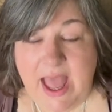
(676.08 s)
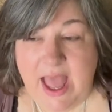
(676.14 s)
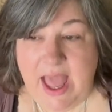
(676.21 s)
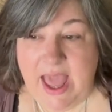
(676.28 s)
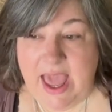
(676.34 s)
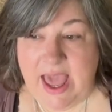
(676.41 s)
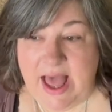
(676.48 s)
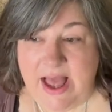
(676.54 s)

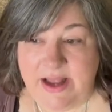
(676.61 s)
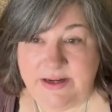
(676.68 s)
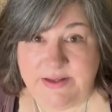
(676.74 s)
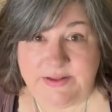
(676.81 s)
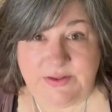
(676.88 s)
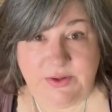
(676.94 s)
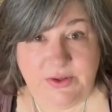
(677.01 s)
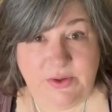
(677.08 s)
And
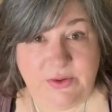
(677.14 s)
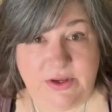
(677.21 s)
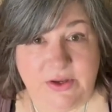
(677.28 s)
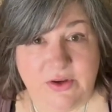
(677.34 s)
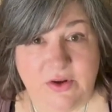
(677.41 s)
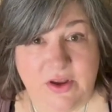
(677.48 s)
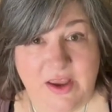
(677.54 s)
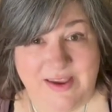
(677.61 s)
so you
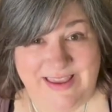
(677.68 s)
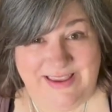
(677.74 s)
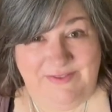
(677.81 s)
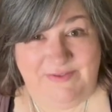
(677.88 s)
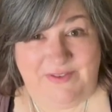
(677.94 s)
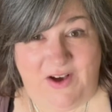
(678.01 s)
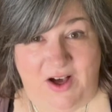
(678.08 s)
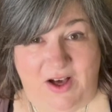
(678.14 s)
can
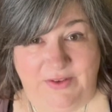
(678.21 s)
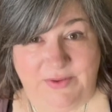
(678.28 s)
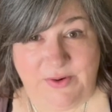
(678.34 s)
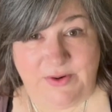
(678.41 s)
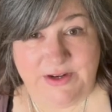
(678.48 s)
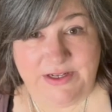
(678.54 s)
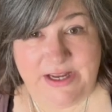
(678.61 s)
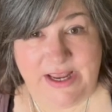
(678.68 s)
evolve your
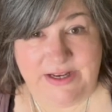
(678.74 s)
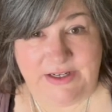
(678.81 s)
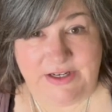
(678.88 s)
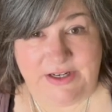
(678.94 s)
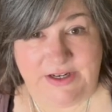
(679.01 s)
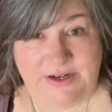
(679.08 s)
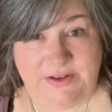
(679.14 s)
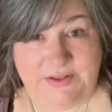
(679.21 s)

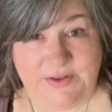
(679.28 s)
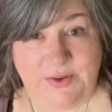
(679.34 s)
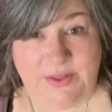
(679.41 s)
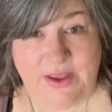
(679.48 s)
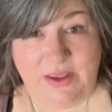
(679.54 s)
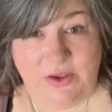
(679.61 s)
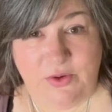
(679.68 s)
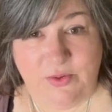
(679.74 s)
intention so
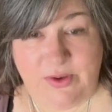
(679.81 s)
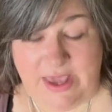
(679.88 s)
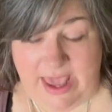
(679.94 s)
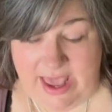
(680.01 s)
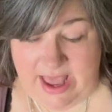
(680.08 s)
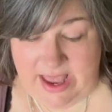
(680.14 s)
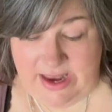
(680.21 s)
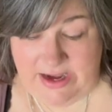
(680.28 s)
that you
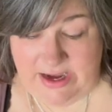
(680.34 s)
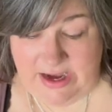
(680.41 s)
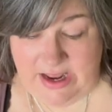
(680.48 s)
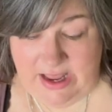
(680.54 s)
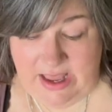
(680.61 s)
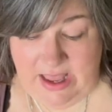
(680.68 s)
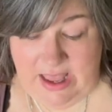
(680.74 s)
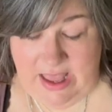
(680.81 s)
can
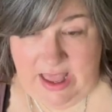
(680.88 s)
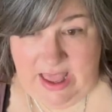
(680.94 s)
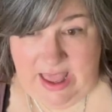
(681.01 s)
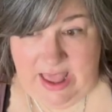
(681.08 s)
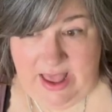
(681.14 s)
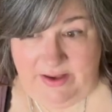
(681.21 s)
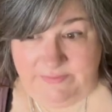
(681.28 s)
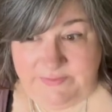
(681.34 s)

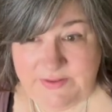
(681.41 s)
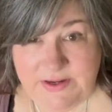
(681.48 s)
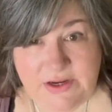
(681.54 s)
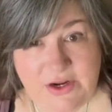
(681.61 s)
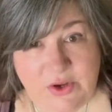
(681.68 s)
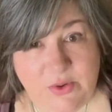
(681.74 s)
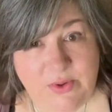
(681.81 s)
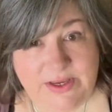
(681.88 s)
have
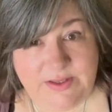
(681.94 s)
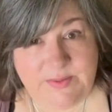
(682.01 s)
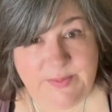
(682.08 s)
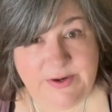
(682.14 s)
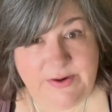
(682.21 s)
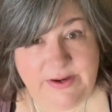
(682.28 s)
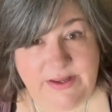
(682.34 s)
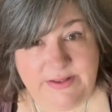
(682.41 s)
new
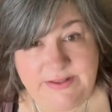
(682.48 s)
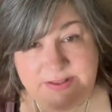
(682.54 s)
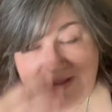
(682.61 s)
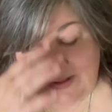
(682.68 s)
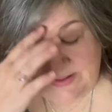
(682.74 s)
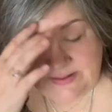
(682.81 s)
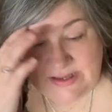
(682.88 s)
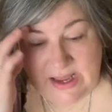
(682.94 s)

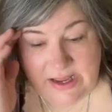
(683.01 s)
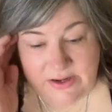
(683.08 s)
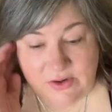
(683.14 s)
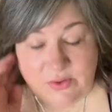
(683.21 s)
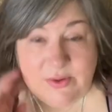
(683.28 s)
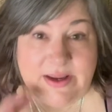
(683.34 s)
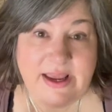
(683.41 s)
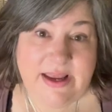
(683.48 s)
experiences and
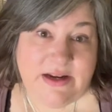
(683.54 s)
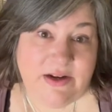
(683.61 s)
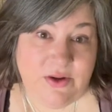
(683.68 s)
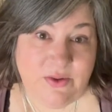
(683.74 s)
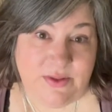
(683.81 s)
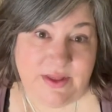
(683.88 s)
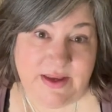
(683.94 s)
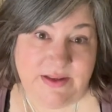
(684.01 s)
create
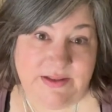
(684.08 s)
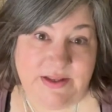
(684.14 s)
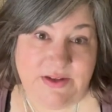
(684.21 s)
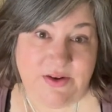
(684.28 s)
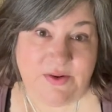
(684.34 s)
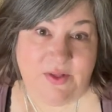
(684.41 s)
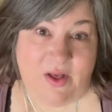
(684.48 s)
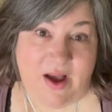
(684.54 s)
new things in
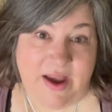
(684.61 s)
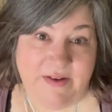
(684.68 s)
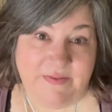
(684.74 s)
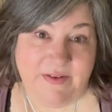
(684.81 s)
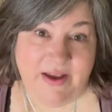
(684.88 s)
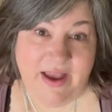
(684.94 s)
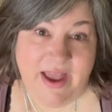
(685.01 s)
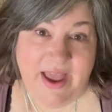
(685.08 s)
your life,
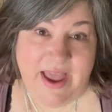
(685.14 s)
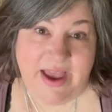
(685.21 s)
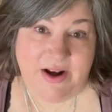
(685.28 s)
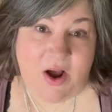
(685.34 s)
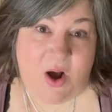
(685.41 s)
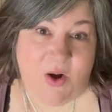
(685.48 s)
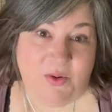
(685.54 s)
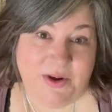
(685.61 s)
and
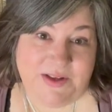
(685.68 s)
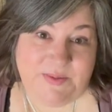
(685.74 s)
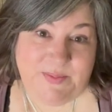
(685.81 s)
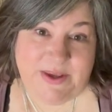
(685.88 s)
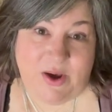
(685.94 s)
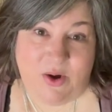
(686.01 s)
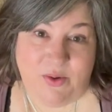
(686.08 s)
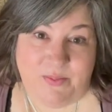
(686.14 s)
always
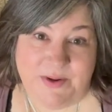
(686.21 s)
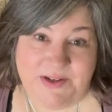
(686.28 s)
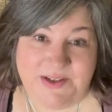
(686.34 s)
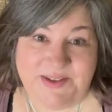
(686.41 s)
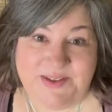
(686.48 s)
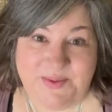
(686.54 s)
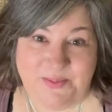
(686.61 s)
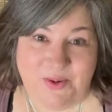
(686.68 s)
be open to
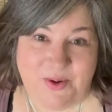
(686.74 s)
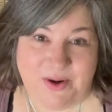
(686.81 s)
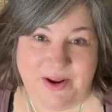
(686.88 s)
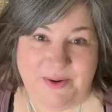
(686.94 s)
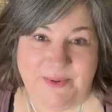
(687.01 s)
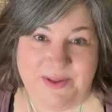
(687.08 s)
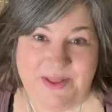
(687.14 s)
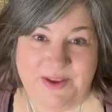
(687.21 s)

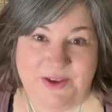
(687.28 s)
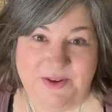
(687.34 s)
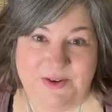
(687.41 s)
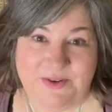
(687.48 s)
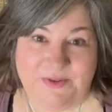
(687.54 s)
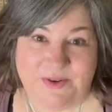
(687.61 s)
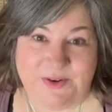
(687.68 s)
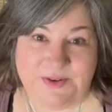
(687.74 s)
supporting what the
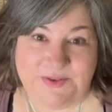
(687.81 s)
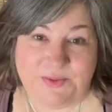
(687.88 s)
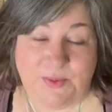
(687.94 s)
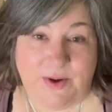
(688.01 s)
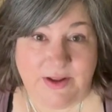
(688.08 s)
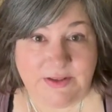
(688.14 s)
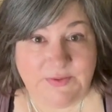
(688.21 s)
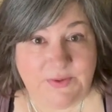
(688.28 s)
universe
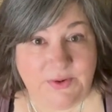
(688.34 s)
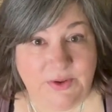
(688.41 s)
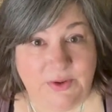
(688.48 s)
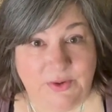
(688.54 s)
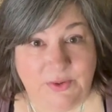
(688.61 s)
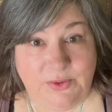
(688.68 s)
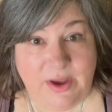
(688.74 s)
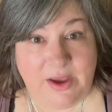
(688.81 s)
wants for
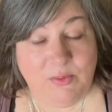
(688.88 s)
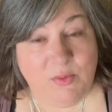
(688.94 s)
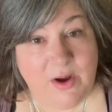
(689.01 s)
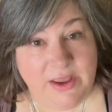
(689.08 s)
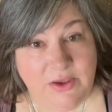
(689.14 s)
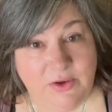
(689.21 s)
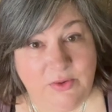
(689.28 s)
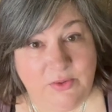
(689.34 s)
you and
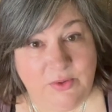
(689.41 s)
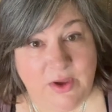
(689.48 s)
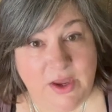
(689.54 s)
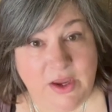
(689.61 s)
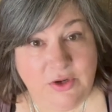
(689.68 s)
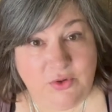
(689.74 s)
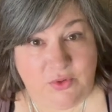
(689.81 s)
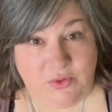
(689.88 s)
what you
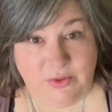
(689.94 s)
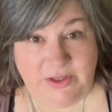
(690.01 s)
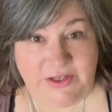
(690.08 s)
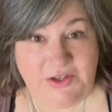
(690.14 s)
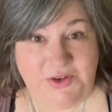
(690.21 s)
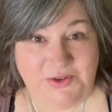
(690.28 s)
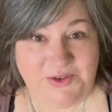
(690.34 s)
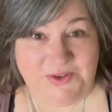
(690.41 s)
truly
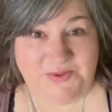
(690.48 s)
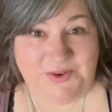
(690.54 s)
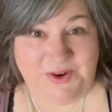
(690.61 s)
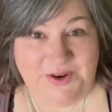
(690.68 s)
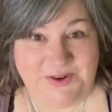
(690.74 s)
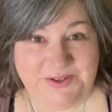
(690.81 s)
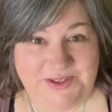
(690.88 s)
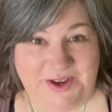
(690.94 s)
choose for
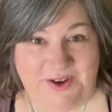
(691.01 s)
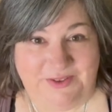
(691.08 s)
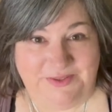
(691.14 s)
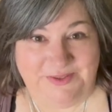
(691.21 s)
yourself.